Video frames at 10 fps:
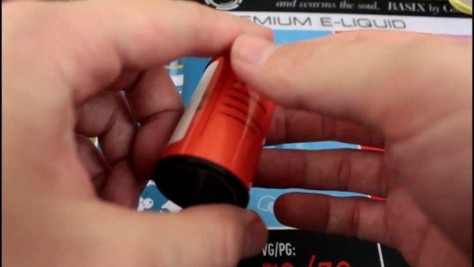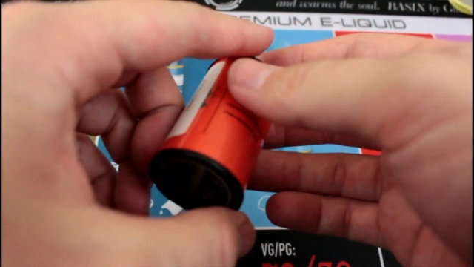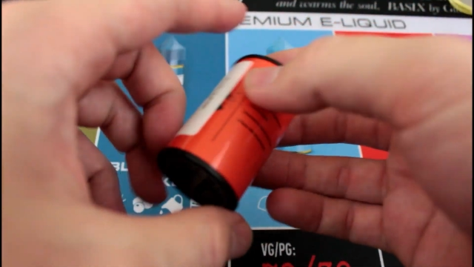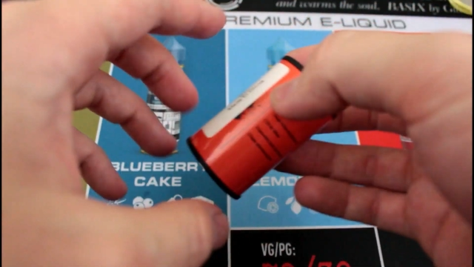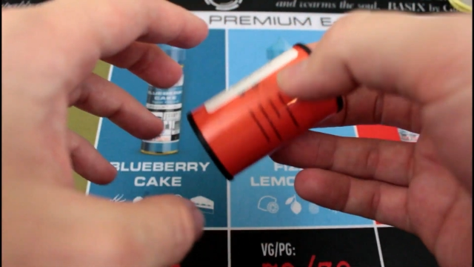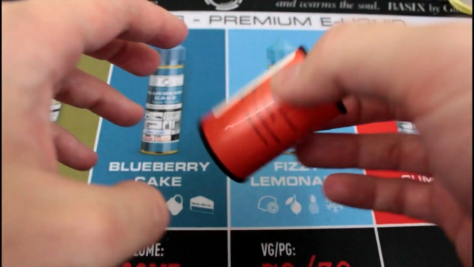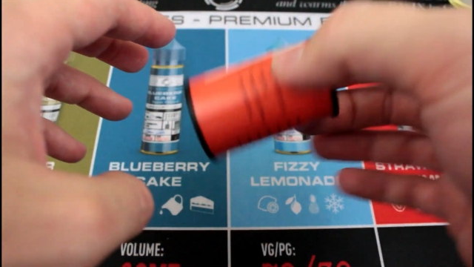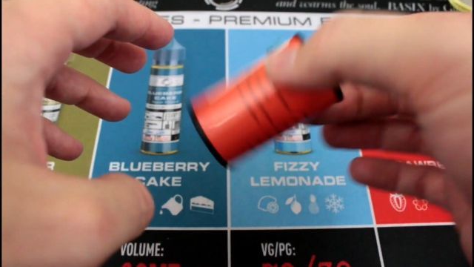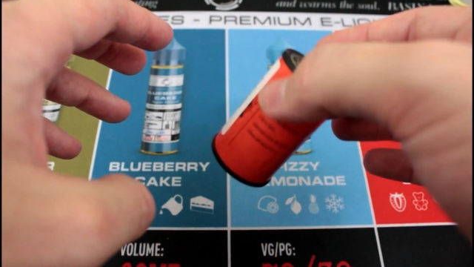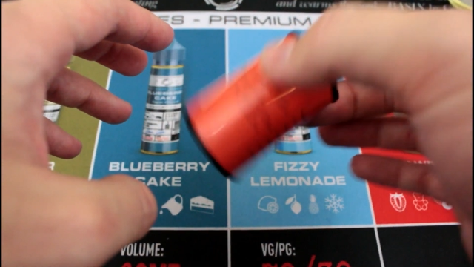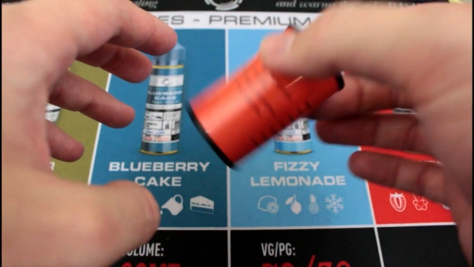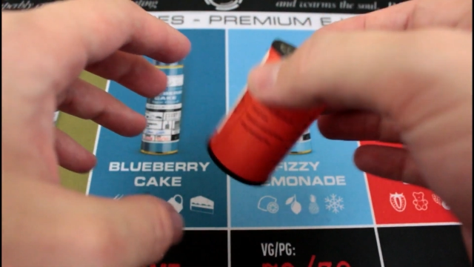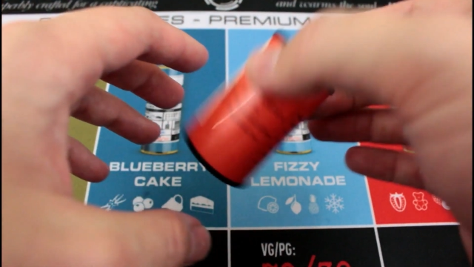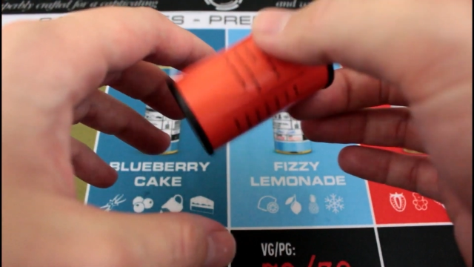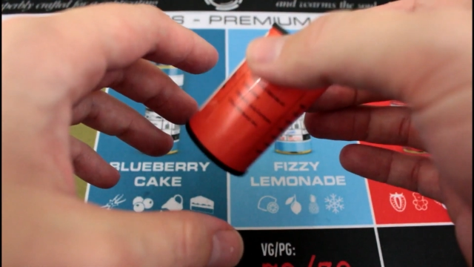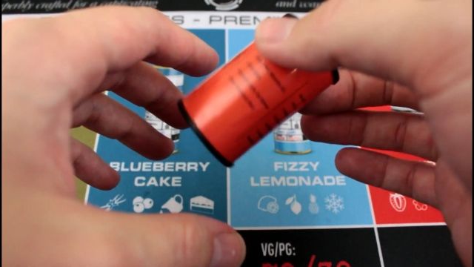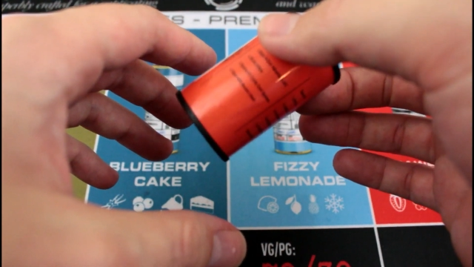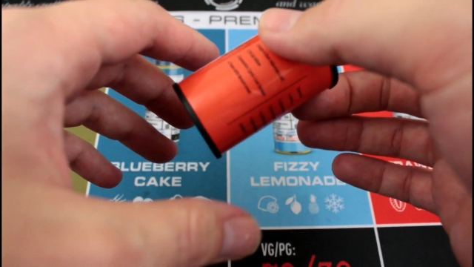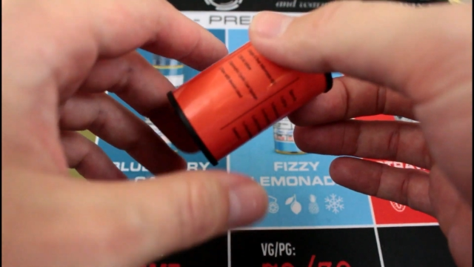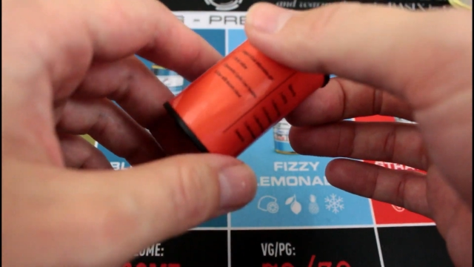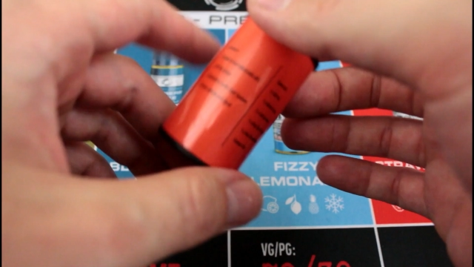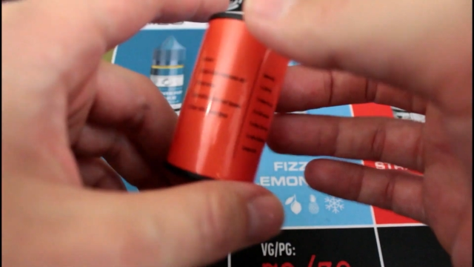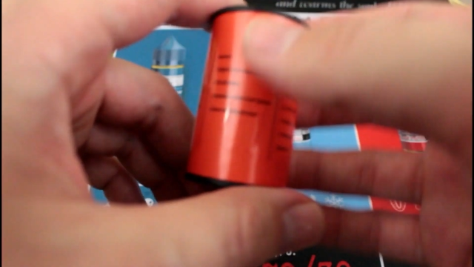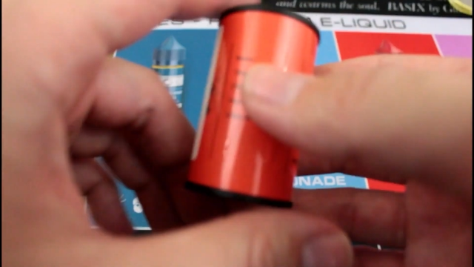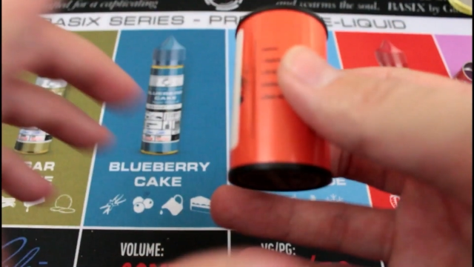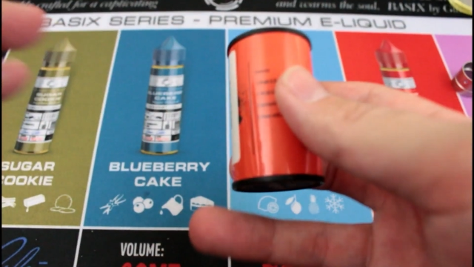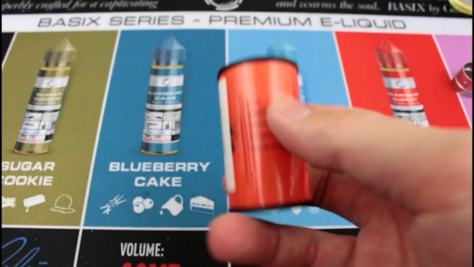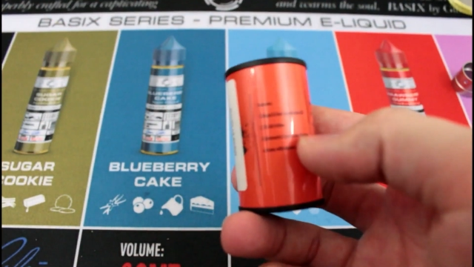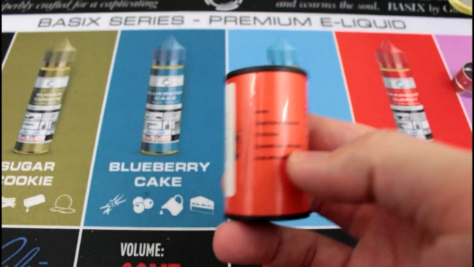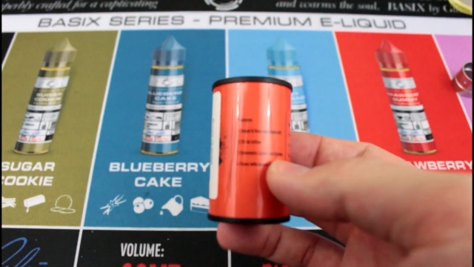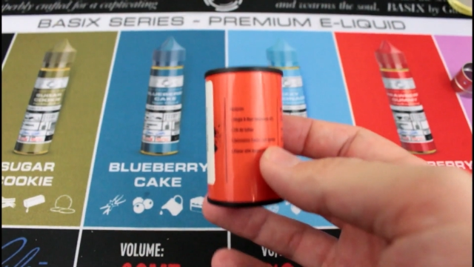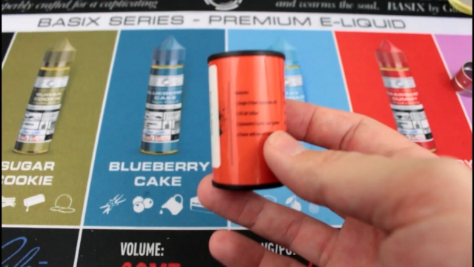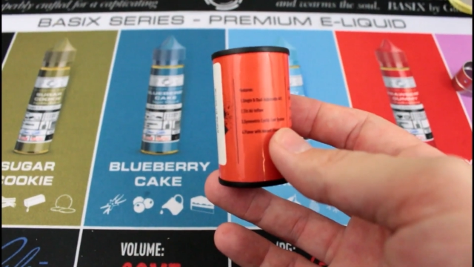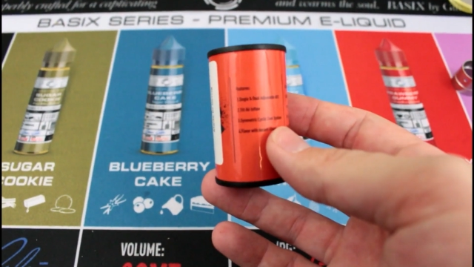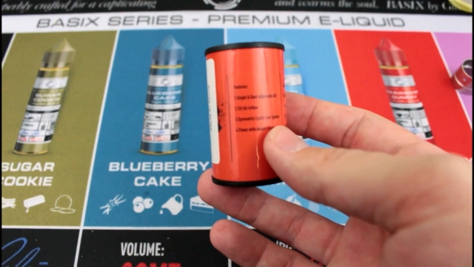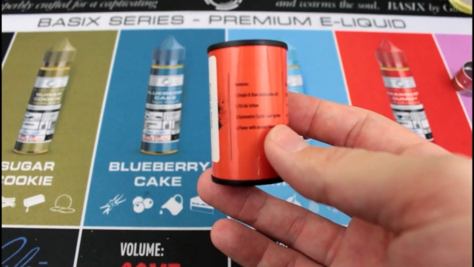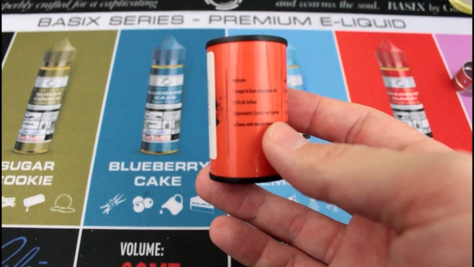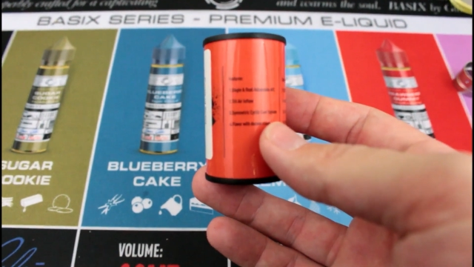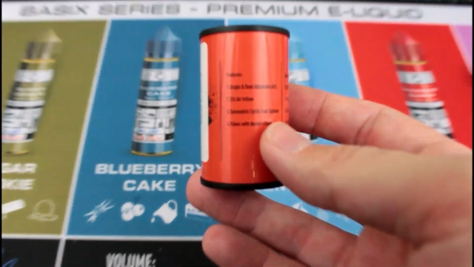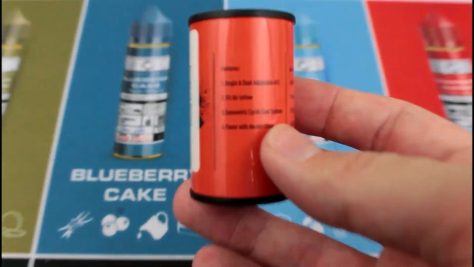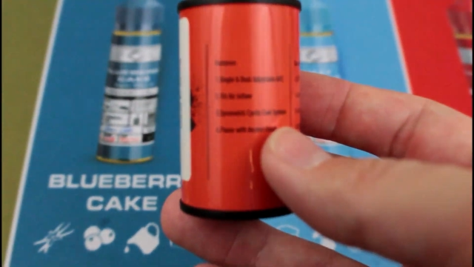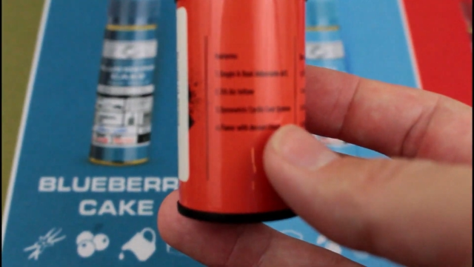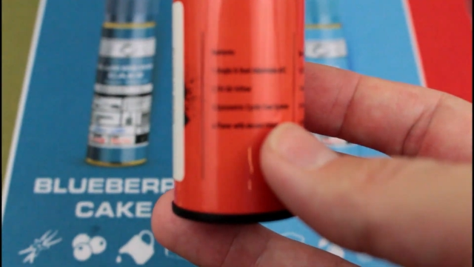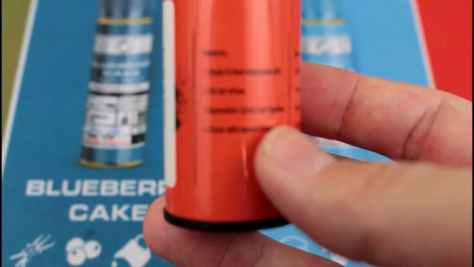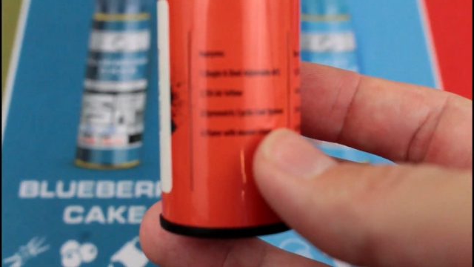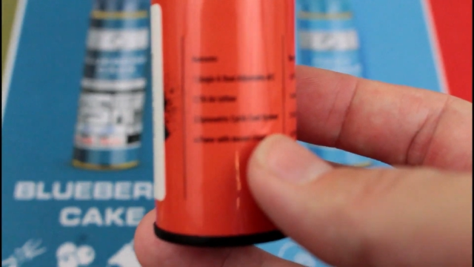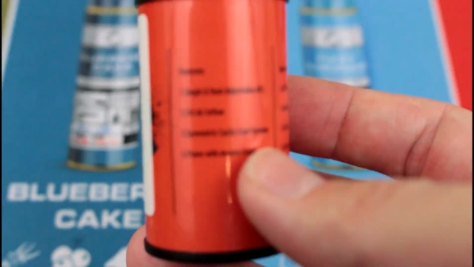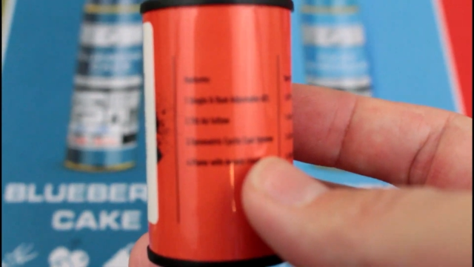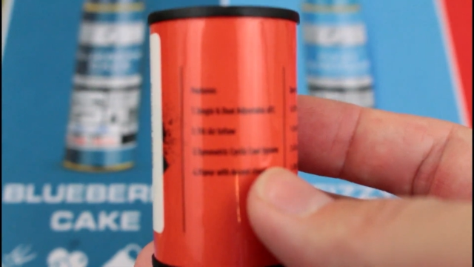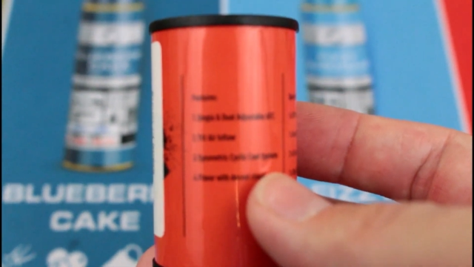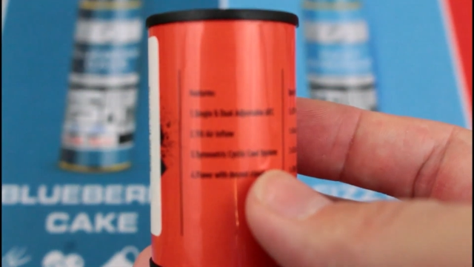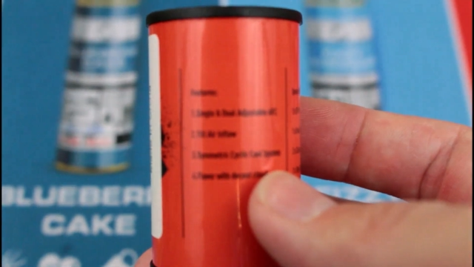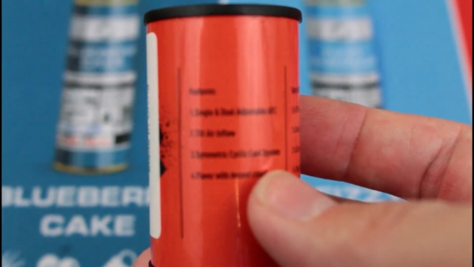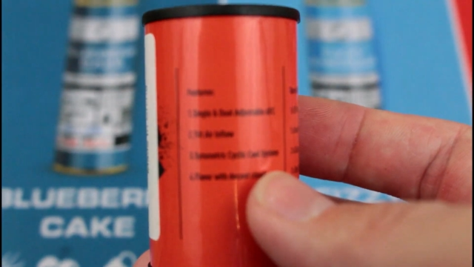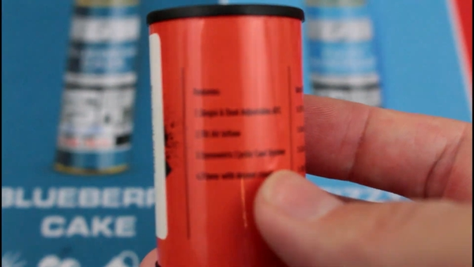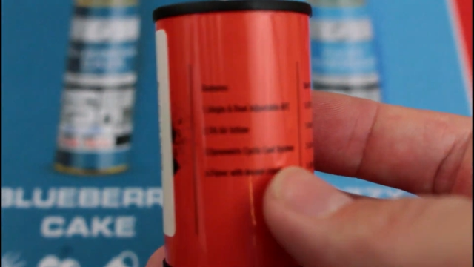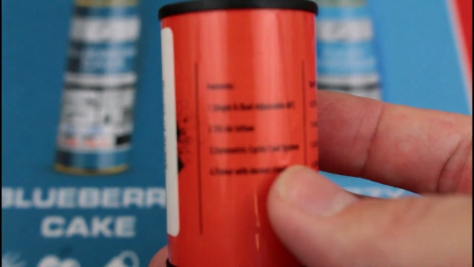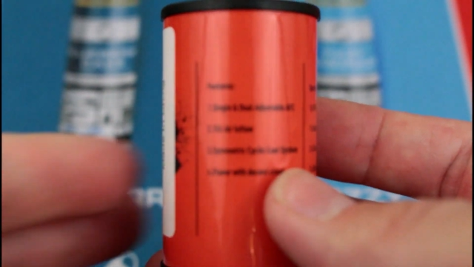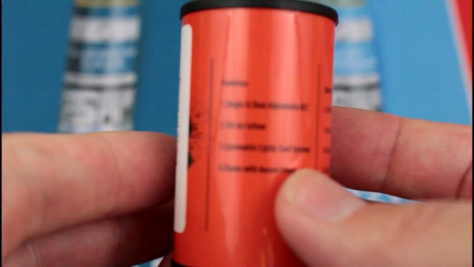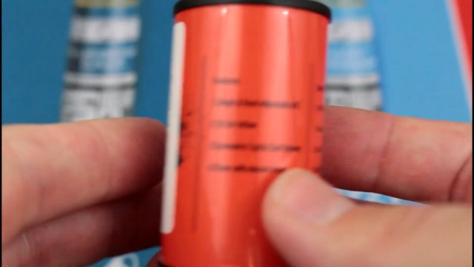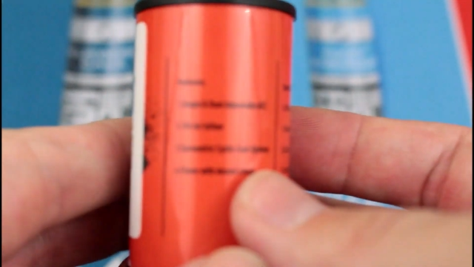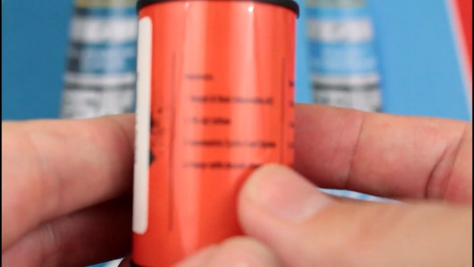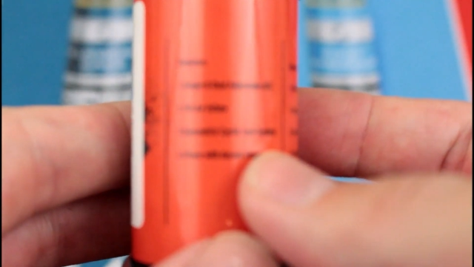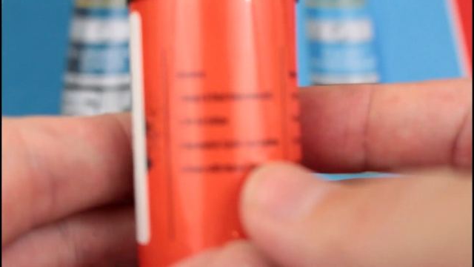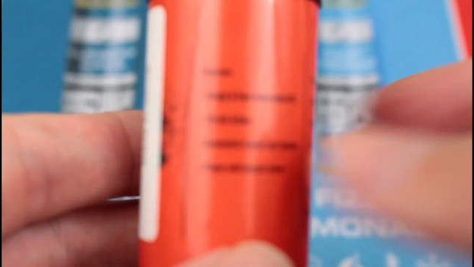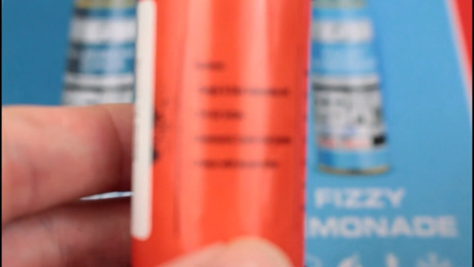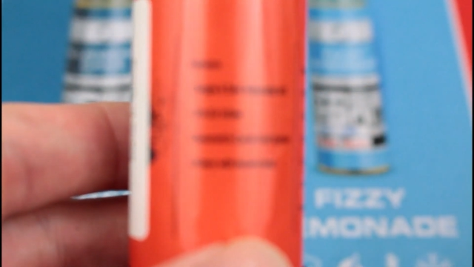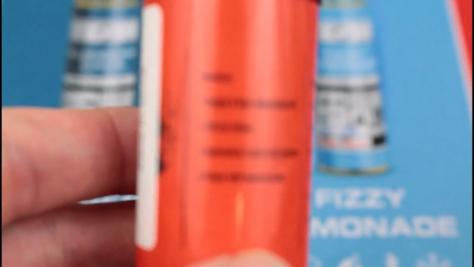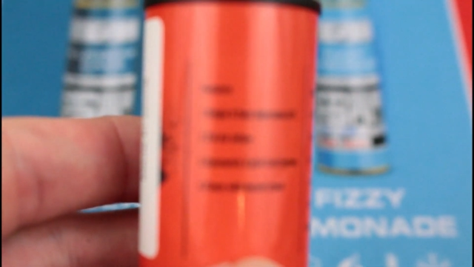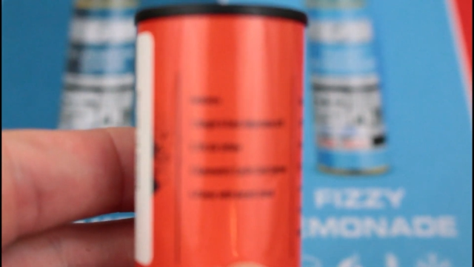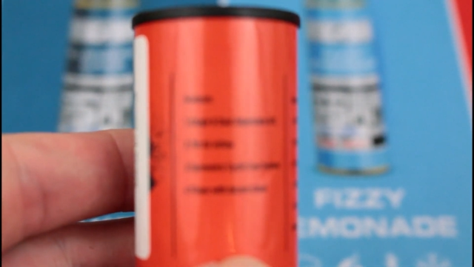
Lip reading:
[unreadable: no face in view]